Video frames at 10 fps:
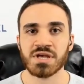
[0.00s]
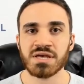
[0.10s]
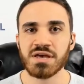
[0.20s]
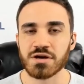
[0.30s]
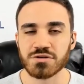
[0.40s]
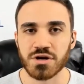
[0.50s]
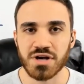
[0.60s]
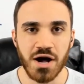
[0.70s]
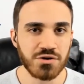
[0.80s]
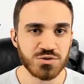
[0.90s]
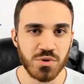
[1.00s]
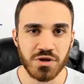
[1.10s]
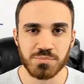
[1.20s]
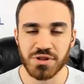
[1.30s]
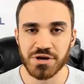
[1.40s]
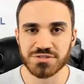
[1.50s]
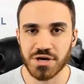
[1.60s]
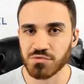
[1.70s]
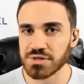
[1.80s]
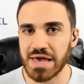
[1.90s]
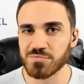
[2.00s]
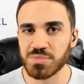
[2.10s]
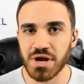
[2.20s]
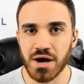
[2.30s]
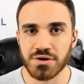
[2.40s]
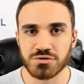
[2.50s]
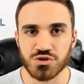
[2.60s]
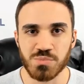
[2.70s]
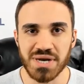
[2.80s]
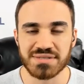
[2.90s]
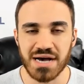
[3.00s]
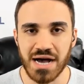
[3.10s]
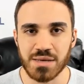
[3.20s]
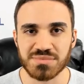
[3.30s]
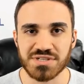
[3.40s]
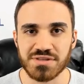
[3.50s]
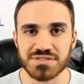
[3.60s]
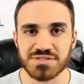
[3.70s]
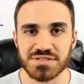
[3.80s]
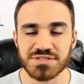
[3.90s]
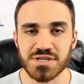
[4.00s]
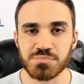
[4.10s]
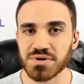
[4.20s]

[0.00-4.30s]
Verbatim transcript: Yeah, uh, Conner's one of the players I really haven't been on too many times this season,